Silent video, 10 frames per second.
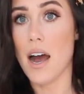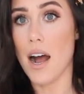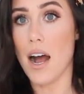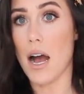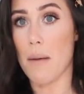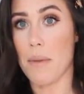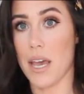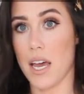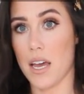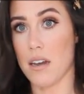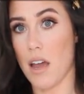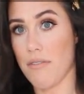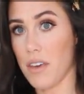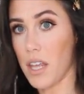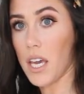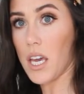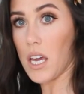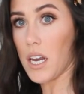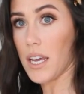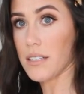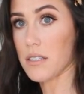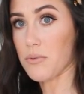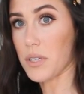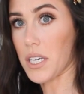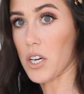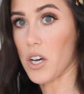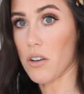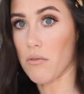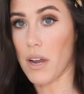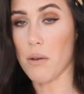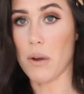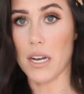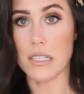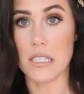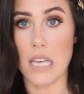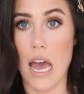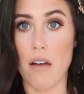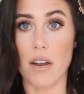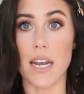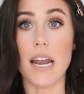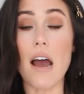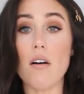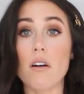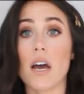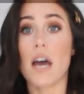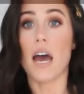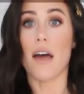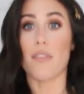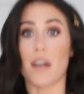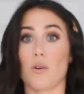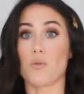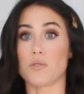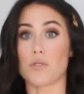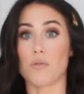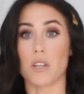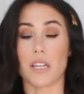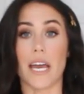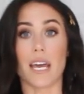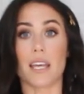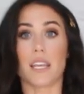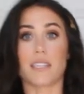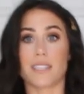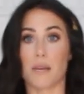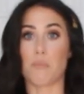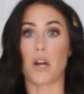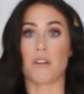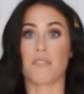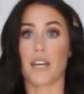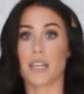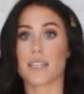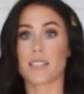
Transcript: um, and I feel like it hits really good right where it's at right now and then also the length is like perfect